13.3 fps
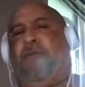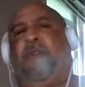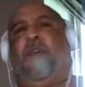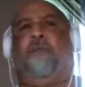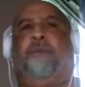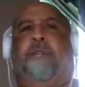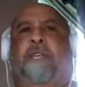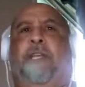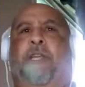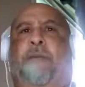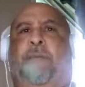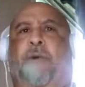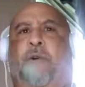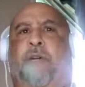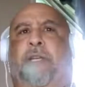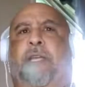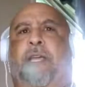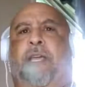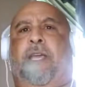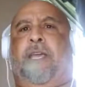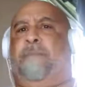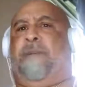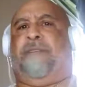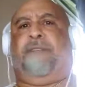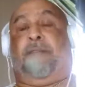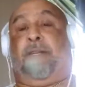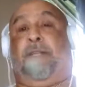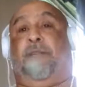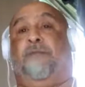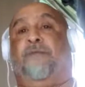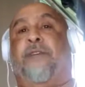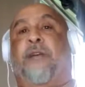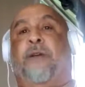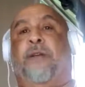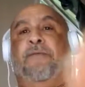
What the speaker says: would hope to get him on. And my son is very,